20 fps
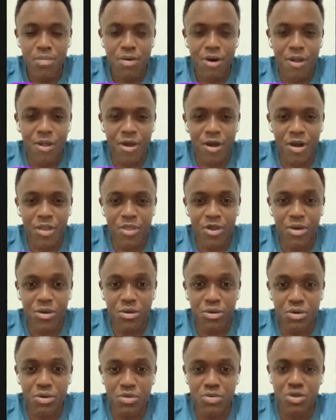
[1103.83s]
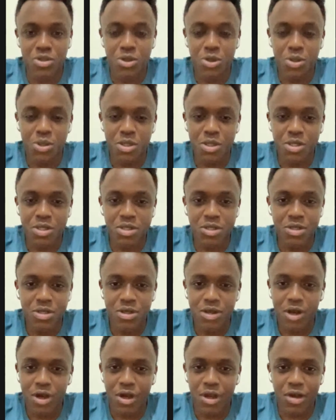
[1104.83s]
But the other good resources
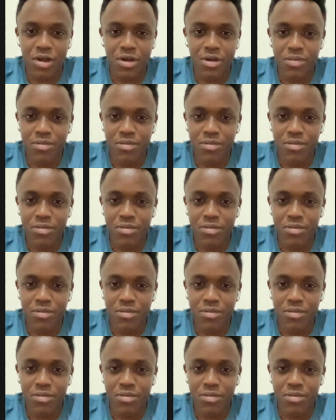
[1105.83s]
like